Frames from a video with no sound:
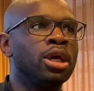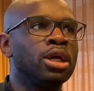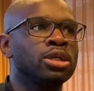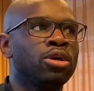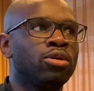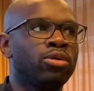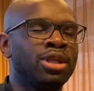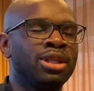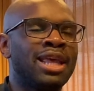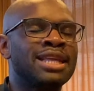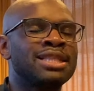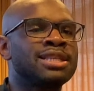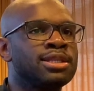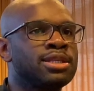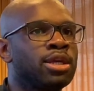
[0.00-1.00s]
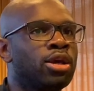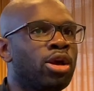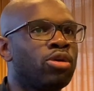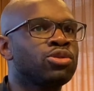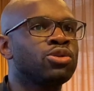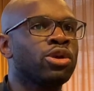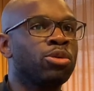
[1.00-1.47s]
So in that sense that I
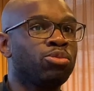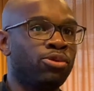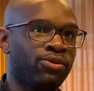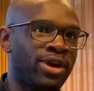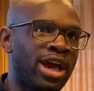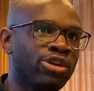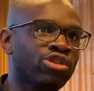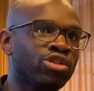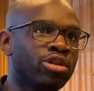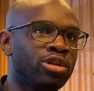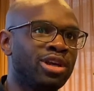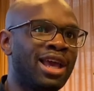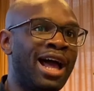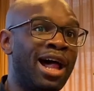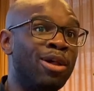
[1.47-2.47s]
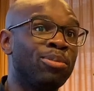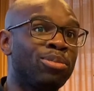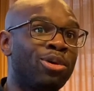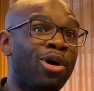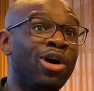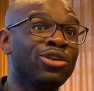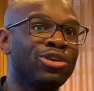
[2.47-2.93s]
also can professionally help
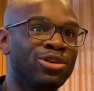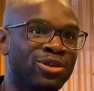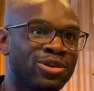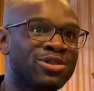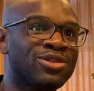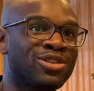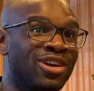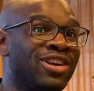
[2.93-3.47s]
others